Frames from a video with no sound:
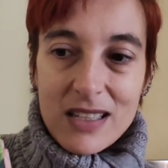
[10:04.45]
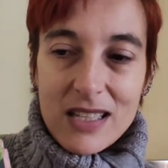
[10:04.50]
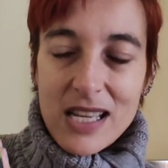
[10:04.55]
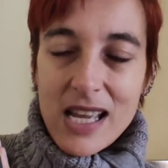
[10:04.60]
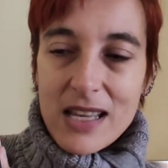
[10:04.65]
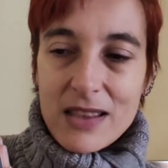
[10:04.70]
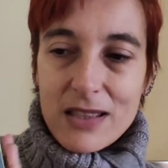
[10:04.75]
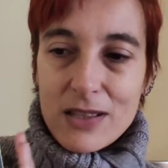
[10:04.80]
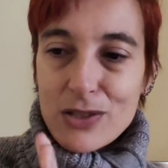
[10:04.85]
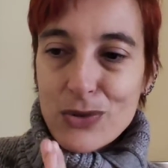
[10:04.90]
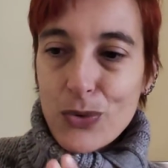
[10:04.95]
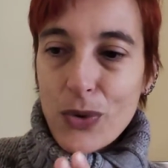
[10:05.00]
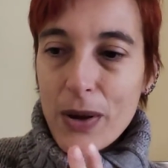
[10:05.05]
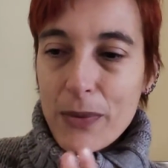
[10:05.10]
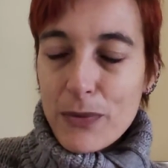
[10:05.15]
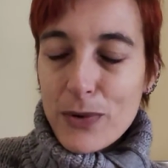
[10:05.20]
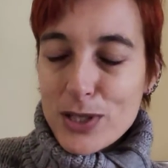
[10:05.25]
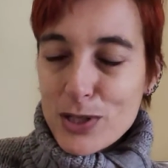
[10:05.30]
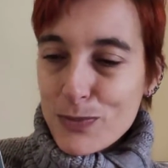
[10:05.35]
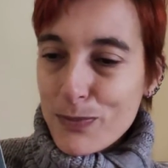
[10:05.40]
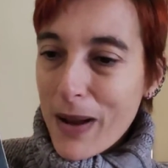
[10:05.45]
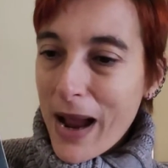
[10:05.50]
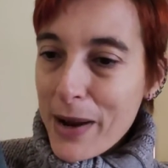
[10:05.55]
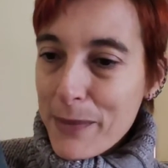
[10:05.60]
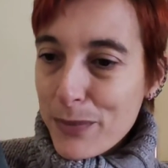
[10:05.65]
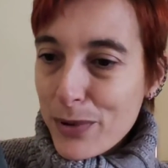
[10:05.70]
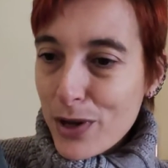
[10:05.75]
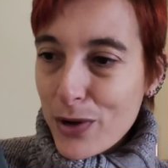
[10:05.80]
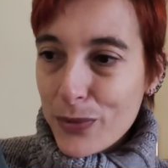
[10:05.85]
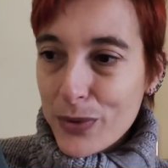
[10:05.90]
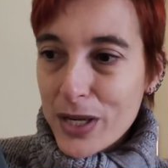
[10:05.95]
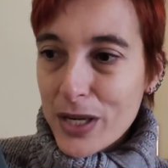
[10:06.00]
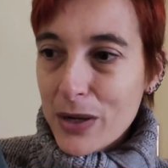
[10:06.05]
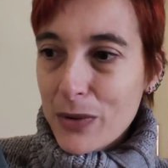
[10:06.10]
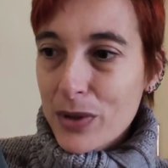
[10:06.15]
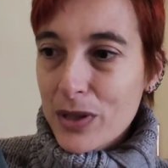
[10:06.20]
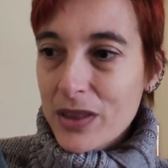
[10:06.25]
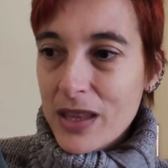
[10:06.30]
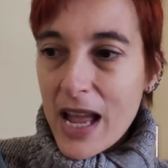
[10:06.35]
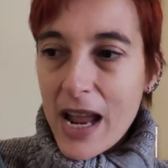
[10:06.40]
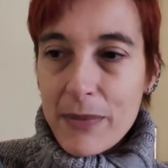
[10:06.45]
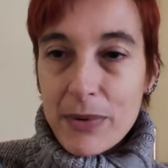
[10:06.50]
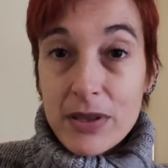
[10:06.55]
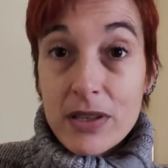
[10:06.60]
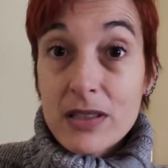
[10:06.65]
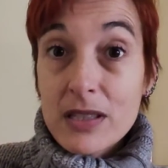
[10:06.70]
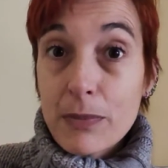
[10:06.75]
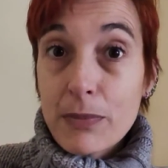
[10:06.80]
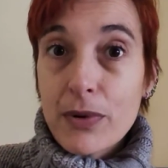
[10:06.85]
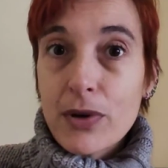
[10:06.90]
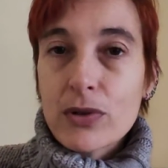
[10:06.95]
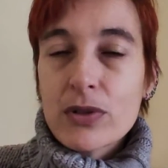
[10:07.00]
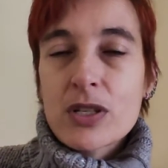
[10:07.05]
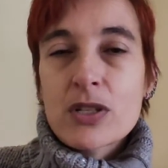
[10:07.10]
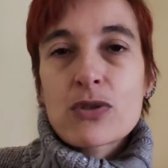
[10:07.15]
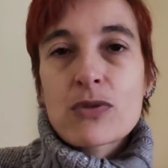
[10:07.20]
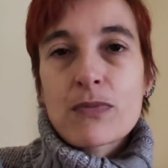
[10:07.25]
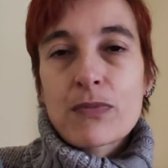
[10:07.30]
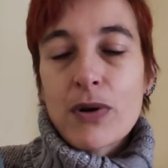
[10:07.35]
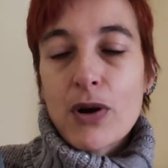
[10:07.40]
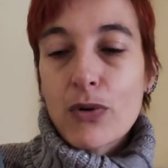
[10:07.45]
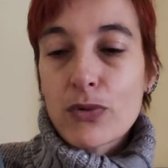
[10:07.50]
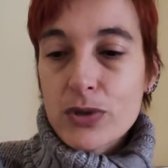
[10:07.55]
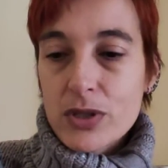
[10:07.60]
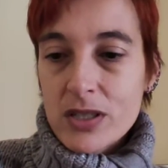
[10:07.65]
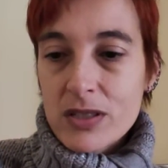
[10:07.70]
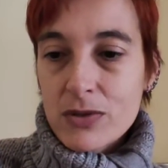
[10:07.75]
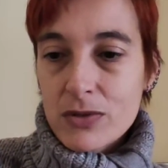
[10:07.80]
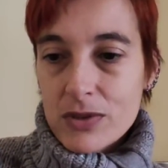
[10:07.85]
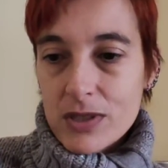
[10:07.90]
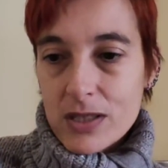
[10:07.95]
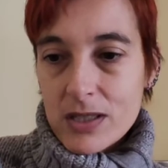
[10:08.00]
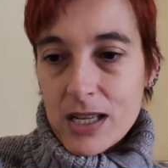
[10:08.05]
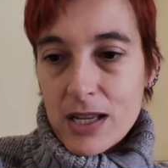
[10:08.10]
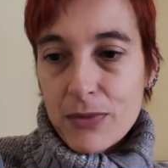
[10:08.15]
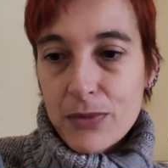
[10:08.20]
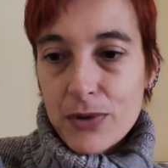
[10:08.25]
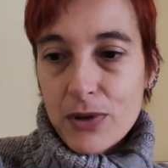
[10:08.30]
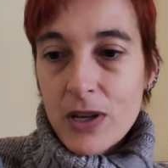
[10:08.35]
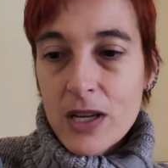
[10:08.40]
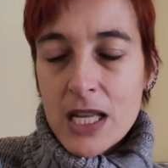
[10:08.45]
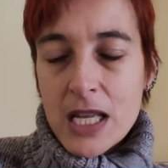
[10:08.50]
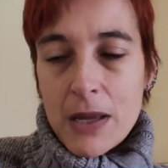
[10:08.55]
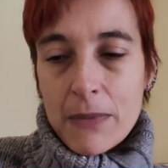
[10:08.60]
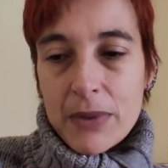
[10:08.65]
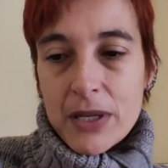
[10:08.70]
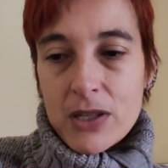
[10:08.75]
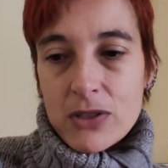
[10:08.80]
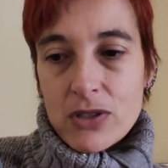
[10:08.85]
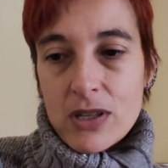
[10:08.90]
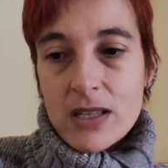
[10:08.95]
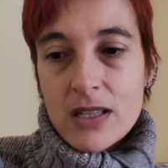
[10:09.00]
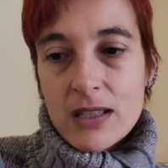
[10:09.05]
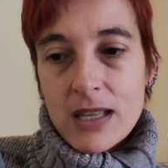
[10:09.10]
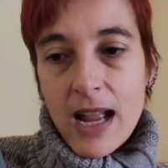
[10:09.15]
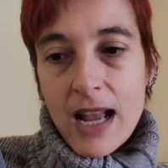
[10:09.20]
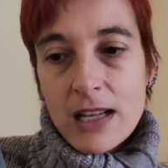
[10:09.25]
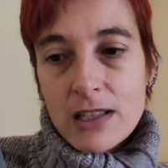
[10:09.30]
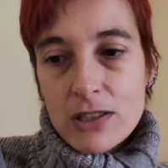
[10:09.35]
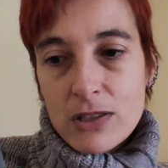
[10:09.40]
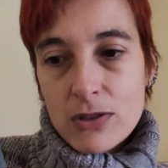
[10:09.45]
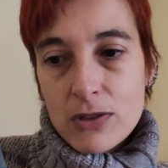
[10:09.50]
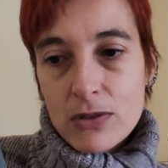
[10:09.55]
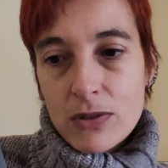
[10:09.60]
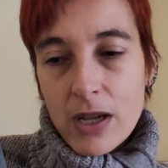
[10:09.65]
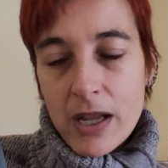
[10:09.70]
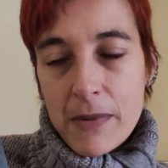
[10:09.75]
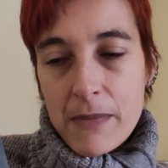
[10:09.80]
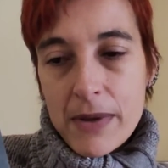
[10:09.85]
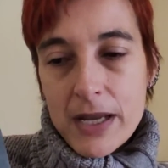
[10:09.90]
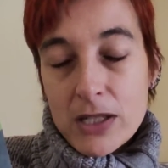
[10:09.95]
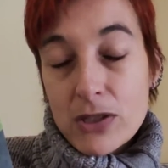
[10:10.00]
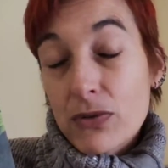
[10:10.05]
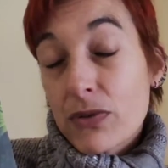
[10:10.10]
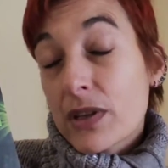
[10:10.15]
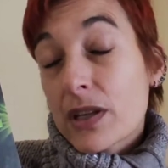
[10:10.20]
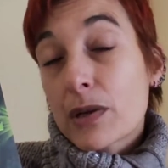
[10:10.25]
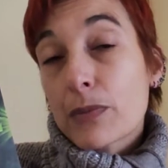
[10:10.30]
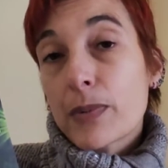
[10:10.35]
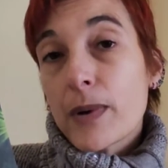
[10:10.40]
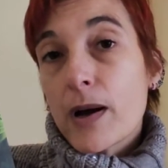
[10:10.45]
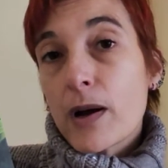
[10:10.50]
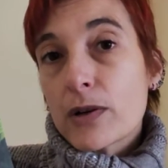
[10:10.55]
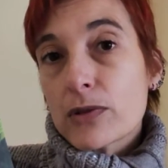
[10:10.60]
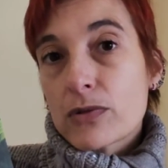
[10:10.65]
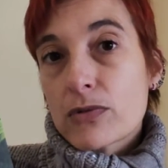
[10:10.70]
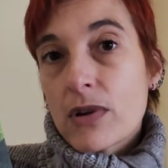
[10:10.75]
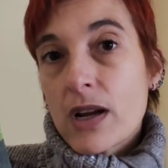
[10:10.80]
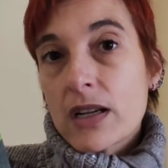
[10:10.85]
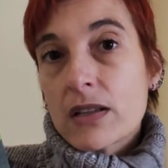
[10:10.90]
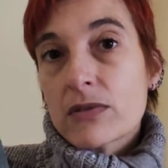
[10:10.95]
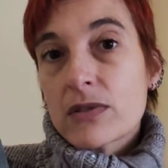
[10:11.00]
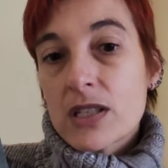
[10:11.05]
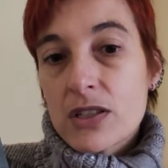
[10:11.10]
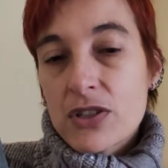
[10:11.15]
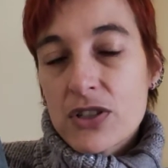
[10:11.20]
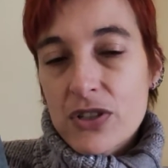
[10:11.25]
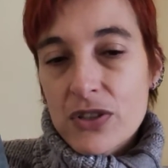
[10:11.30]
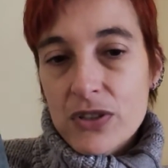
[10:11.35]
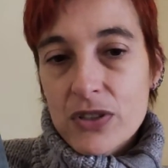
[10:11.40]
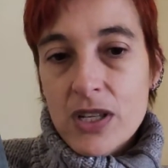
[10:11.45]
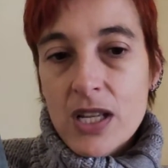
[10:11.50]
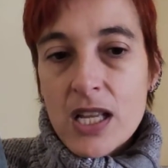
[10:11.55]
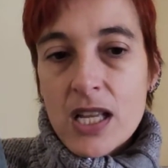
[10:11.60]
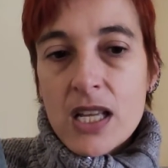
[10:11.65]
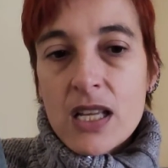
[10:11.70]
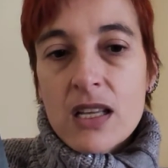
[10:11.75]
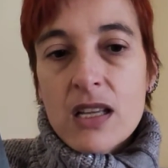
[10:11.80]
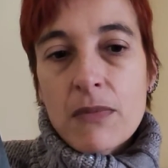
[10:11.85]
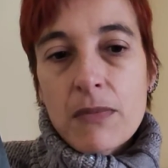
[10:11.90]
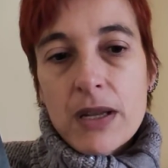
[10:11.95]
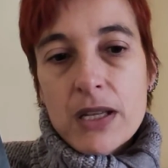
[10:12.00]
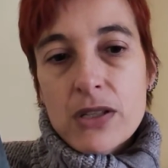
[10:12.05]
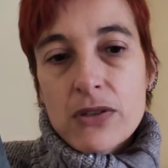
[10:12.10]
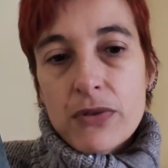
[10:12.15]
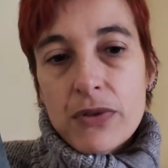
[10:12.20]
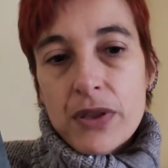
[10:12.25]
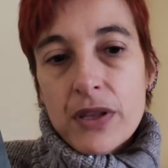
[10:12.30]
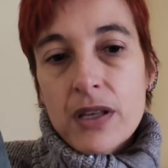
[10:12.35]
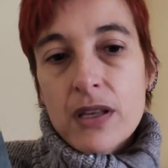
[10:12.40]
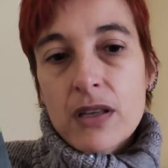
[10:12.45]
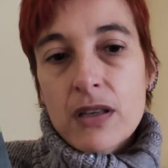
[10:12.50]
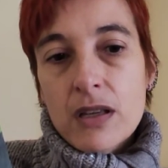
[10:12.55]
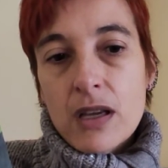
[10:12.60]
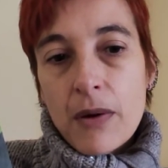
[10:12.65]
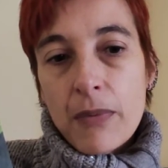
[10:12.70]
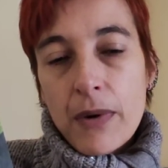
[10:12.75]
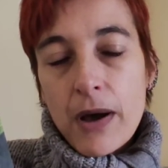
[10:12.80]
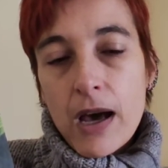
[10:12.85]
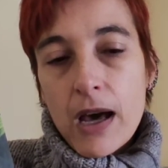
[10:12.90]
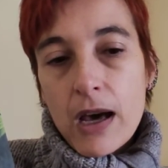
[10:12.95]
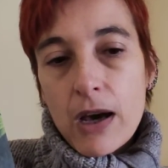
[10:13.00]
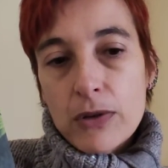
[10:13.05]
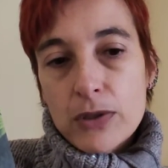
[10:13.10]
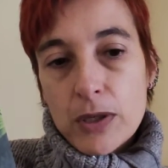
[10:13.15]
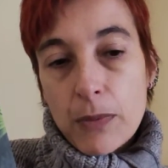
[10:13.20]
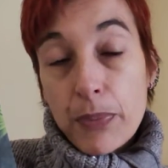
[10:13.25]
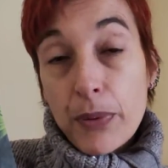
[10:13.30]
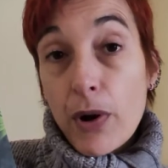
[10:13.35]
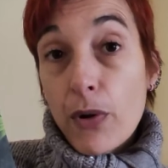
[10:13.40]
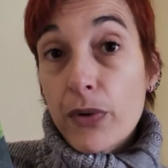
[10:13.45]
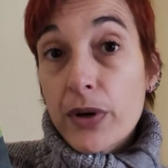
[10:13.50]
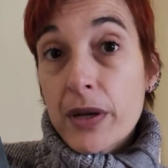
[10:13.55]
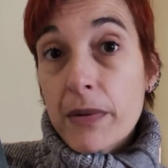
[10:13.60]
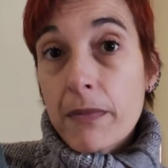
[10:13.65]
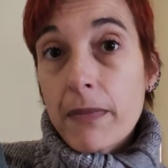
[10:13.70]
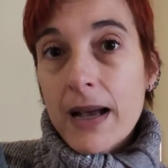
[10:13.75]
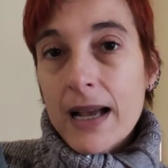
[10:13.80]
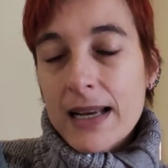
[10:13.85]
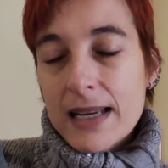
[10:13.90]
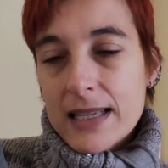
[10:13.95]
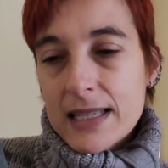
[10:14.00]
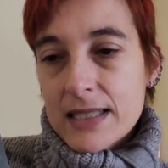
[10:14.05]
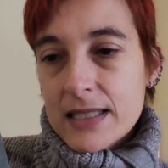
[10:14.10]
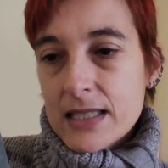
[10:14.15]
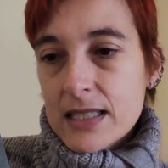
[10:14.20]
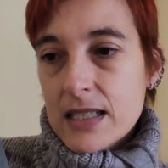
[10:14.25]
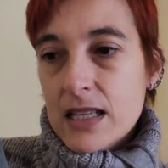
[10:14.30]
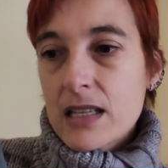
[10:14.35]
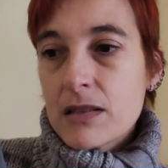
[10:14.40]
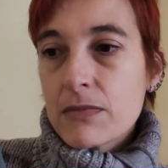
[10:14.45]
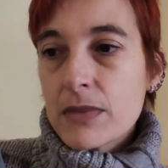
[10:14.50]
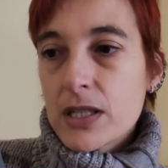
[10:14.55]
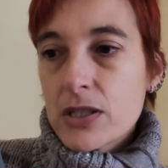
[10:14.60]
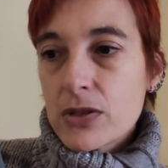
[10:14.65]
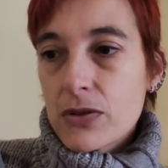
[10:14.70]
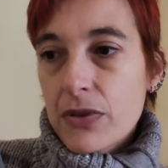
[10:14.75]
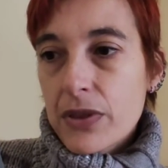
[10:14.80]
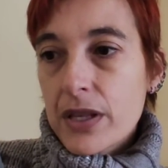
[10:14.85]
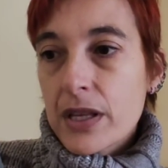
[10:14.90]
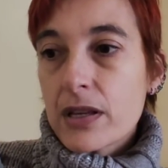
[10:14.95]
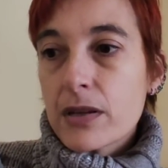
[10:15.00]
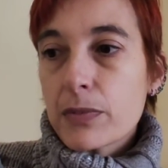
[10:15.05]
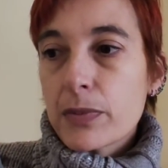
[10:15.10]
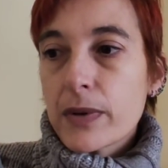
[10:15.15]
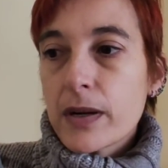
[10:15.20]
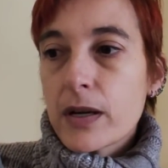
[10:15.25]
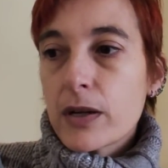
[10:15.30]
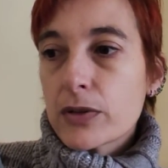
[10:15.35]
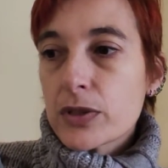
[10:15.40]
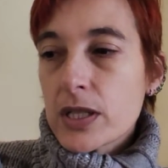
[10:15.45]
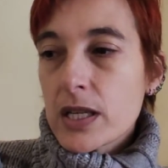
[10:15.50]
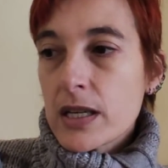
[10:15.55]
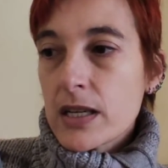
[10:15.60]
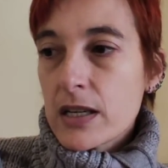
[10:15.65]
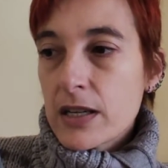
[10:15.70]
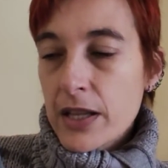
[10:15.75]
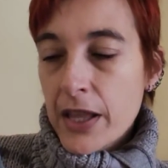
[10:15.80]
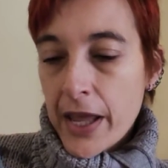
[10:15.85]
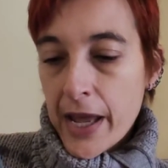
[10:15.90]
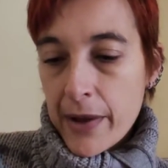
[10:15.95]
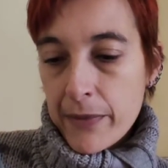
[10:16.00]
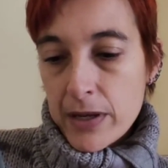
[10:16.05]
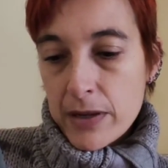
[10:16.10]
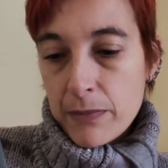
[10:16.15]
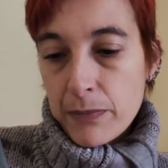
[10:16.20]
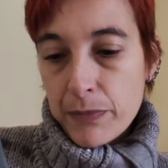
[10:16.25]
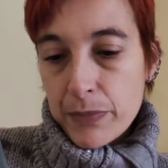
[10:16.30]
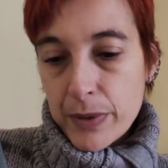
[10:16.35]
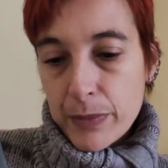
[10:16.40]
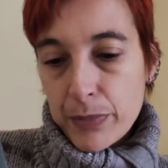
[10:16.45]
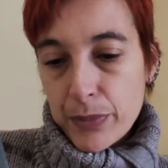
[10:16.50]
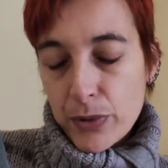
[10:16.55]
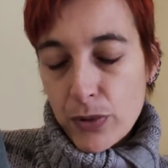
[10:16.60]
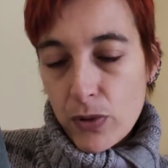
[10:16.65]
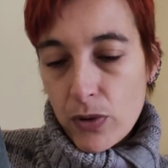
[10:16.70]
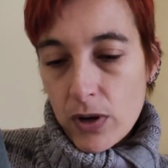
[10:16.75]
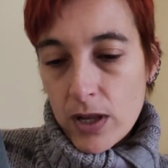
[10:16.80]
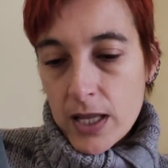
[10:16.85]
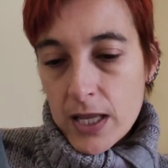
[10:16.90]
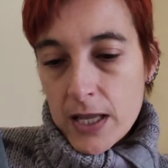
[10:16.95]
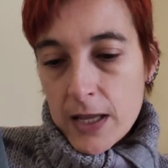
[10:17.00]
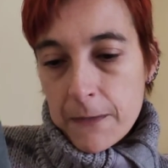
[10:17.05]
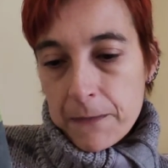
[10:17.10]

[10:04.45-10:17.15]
yeah, this one was mind-blowing with everything that brought into the table, because it also uh, makes you think about drug addiction, it makes you think about power imbalance, it makes you think about uh, having people